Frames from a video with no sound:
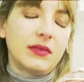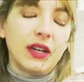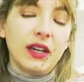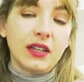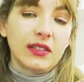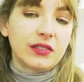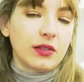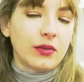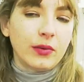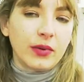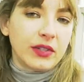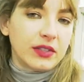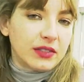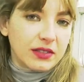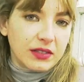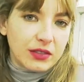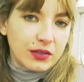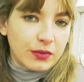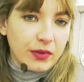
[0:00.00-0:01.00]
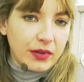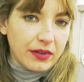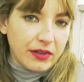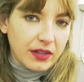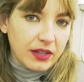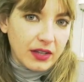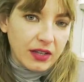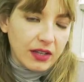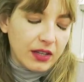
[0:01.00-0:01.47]
as always, it's
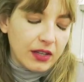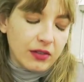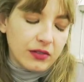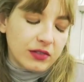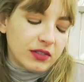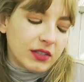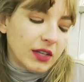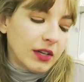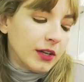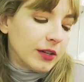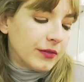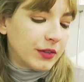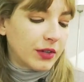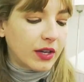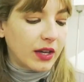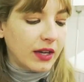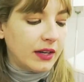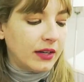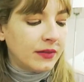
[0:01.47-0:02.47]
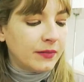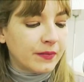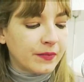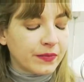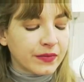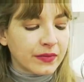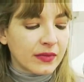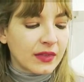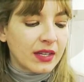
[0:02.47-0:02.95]
worth getting it on sale if you can.
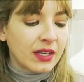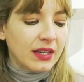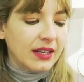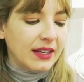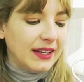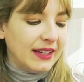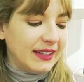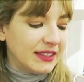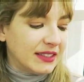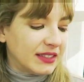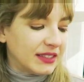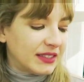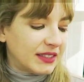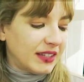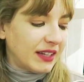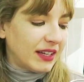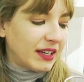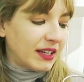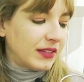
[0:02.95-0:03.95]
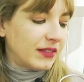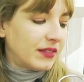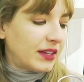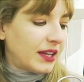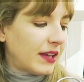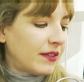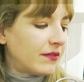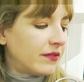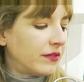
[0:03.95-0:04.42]
And I can
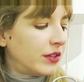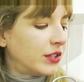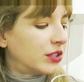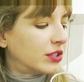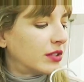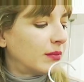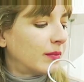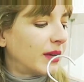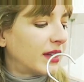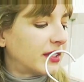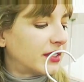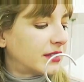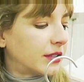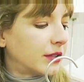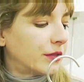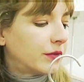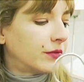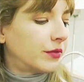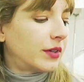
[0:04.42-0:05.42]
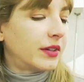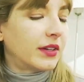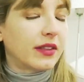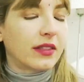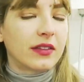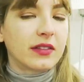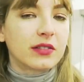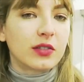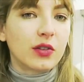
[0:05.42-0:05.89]
envision myself
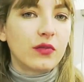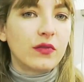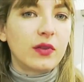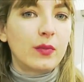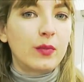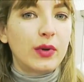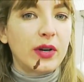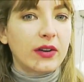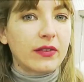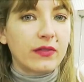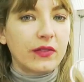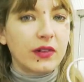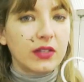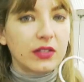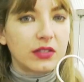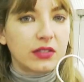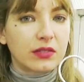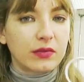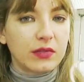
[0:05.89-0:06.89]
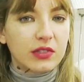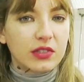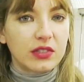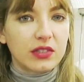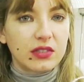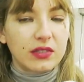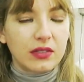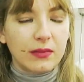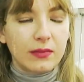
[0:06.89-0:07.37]
wearing this over breakfast with
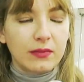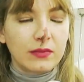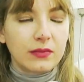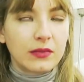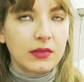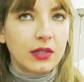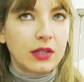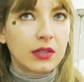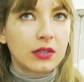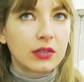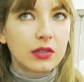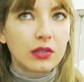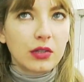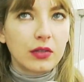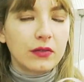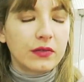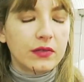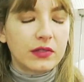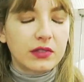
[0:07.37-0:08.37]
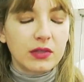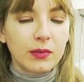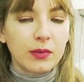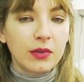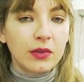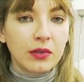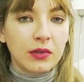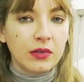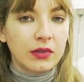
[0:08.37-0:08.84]
just some
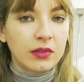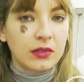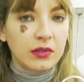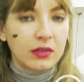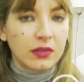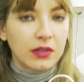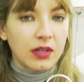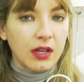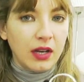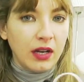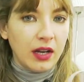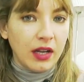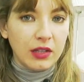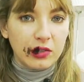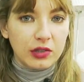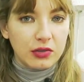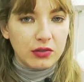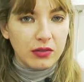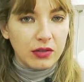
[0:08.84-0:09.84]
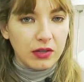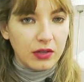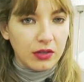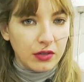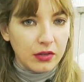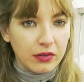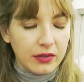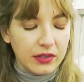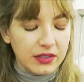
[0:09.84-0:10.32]
comfortable,
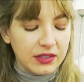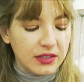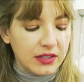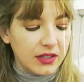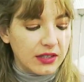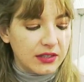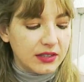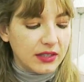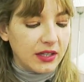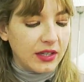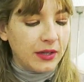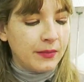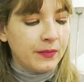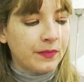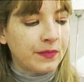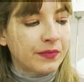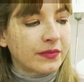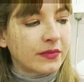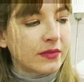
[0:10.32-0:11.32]
natural, original denim.